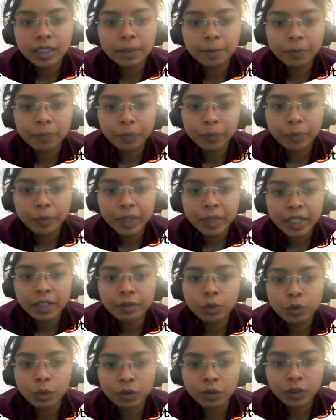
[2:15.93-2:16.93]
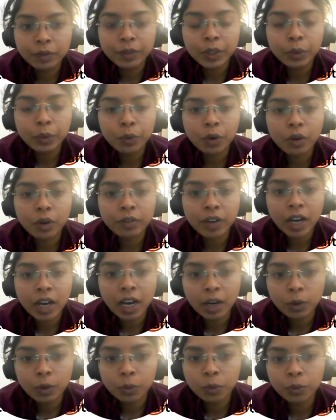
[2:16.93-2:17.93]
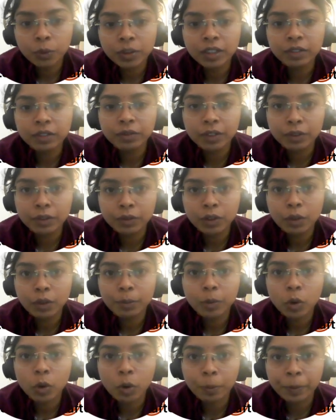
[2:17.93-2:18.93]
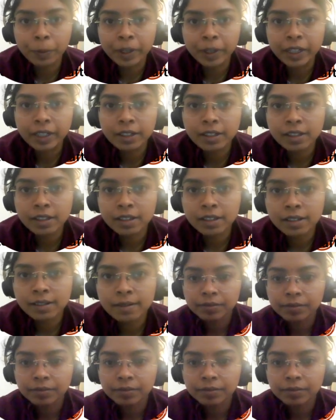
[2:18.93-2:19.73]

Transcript: brief overview of how the flip-flop operates.